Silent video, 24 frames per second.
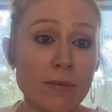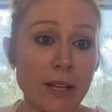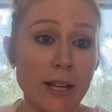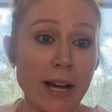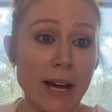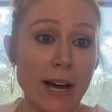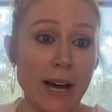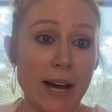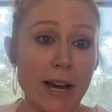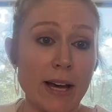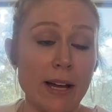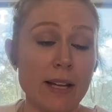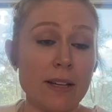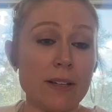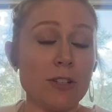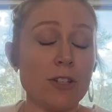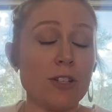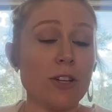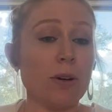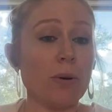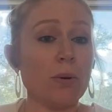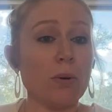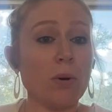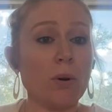Yeah.
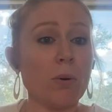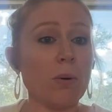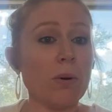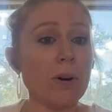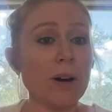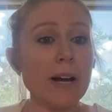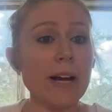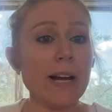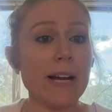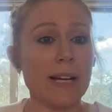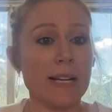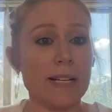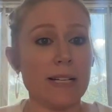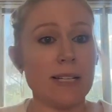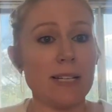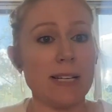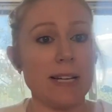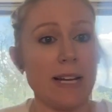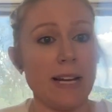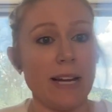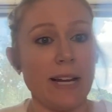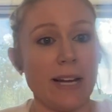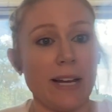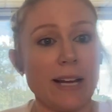So
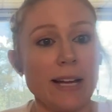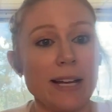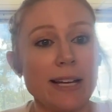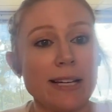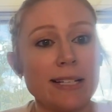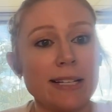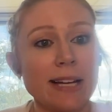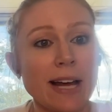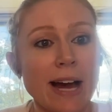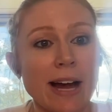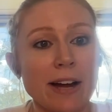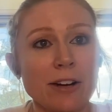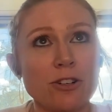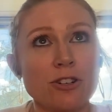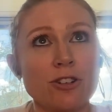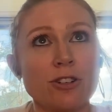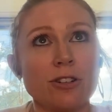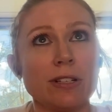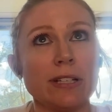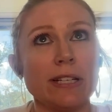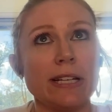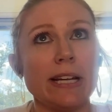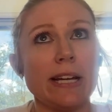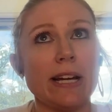orienting is
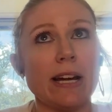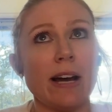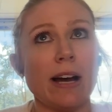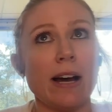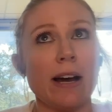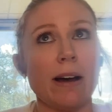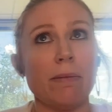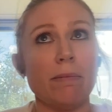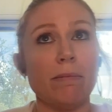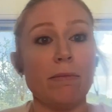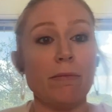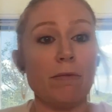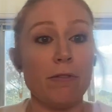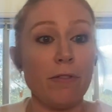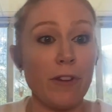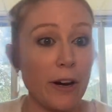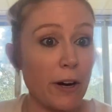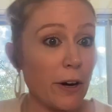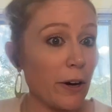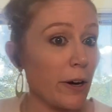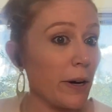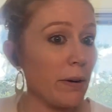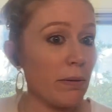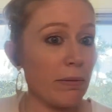actually
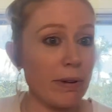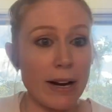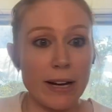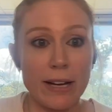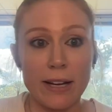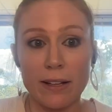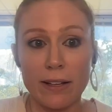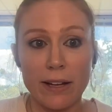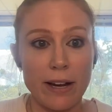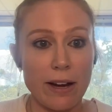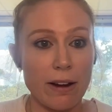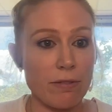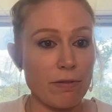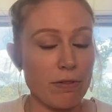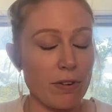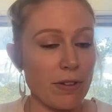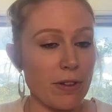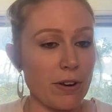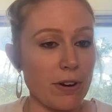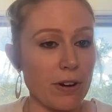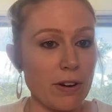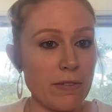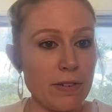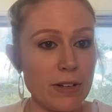very regulating for
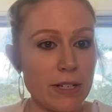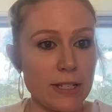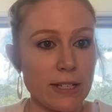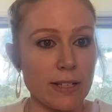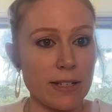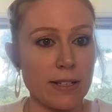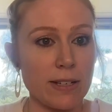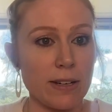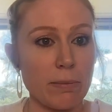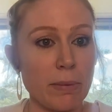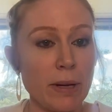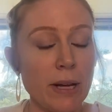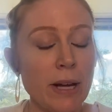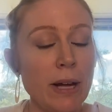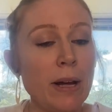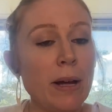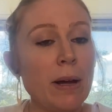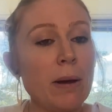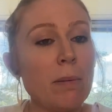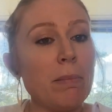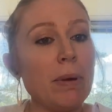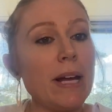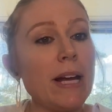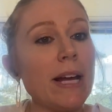the nervous system,
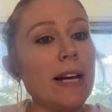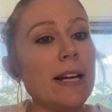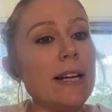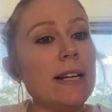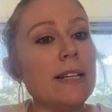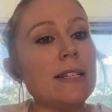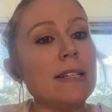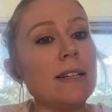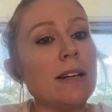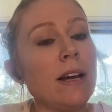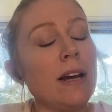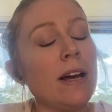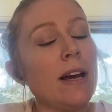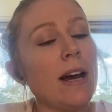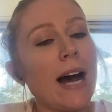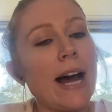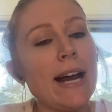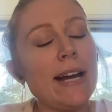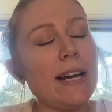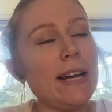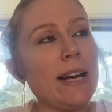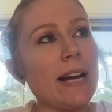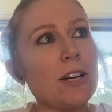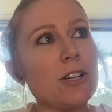because
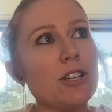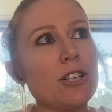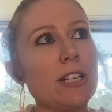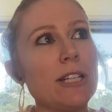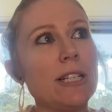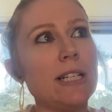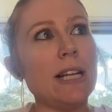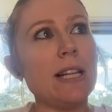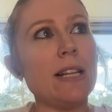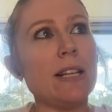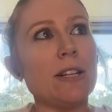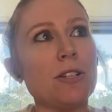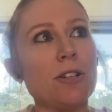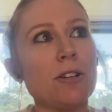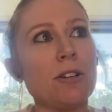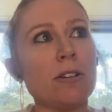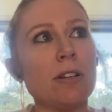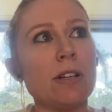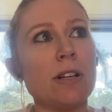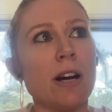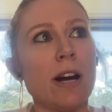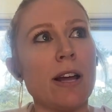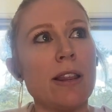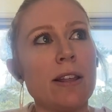I didn't actually say this
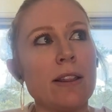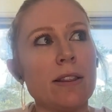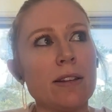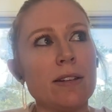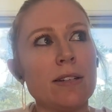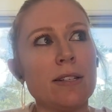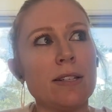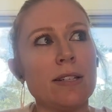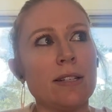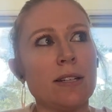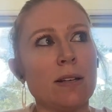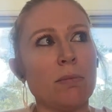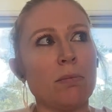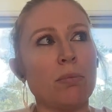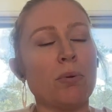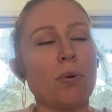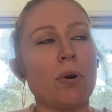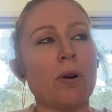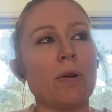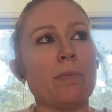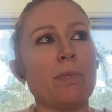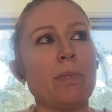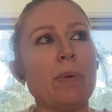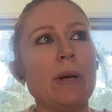earlier. I think this is an
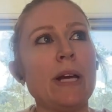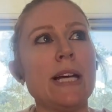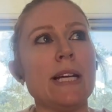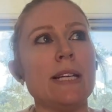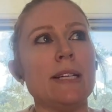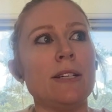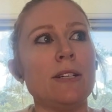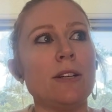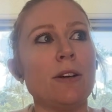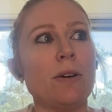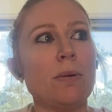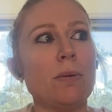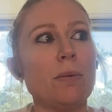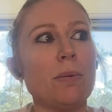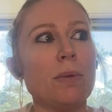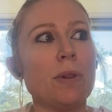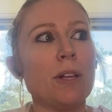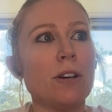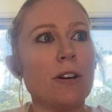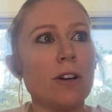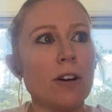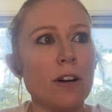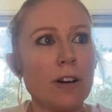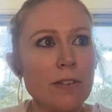important piece. So
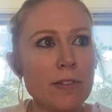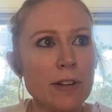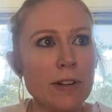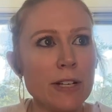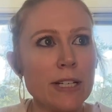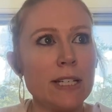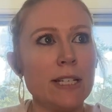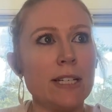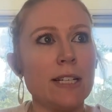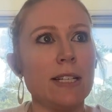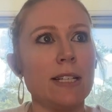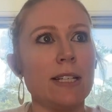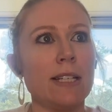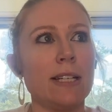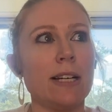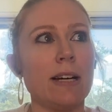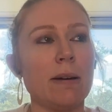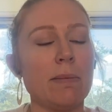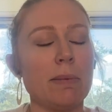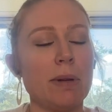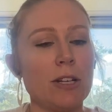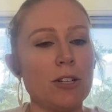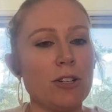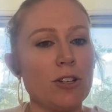the nervous
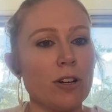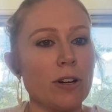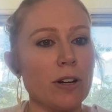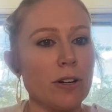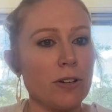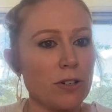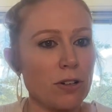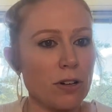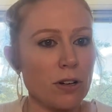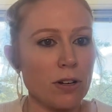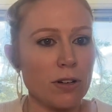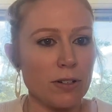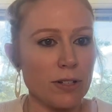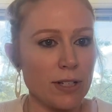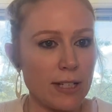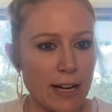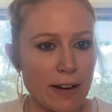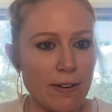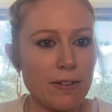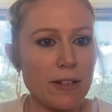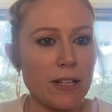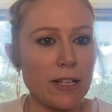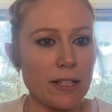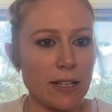system is your internal
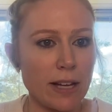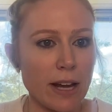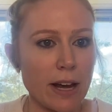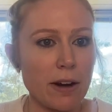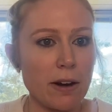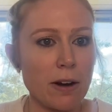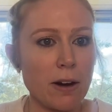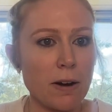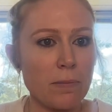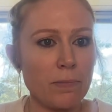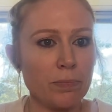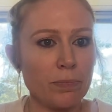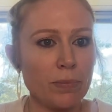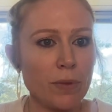safety scanner.